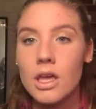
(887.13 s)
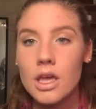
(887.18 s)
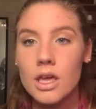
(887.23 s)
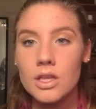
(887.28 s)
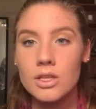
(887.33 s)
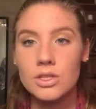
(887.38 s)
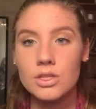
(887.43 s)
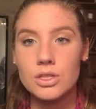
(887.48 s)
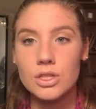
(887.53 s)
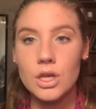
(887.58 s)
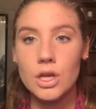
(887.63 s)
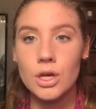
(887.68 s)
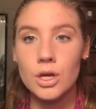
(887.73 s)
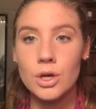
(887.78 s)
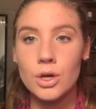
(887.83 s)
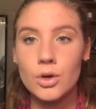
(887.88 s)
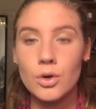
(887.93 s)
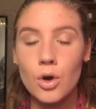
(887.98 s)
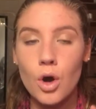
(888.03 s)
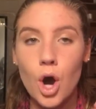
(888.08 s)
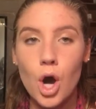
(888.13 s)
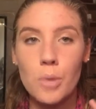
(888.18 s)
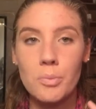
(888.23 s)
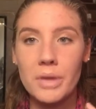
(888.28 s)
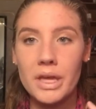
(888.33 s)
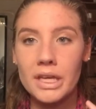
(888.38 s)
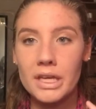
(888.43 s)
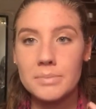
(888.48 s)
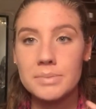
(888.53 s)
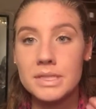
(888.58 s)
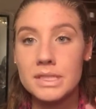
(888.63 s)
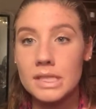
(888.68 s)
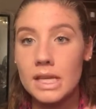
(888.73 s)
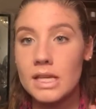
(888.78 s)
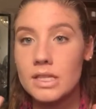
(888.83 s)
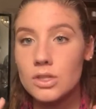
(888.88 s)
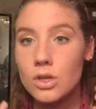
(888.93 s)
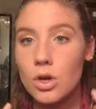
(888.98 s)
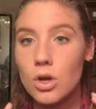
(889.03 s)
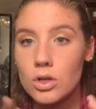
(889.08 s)
is so our makeup
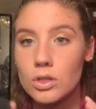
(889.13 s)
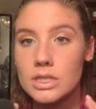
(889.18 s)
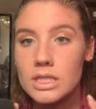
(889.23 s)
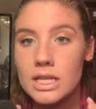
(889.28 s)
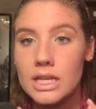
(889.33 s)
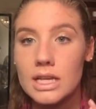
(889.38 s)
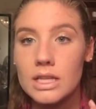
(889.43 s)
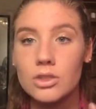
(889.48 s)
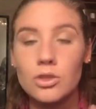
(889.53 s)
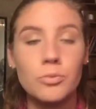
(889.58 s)
stays all day,